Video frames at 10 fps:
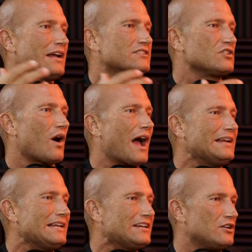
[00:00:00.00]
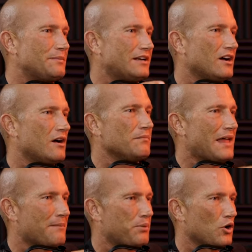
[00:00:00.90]
And so I needed to become
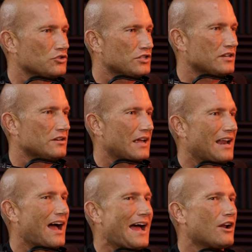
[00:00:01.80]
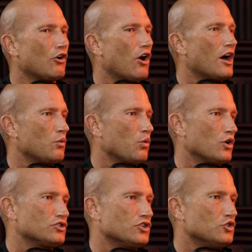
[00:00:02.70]
that person, and I had a lot of
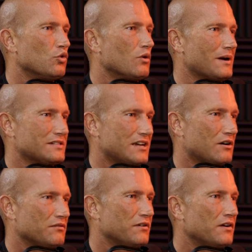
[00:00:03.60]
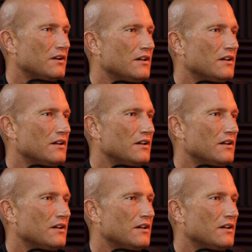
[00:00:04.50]
work to do on myself. Yeah.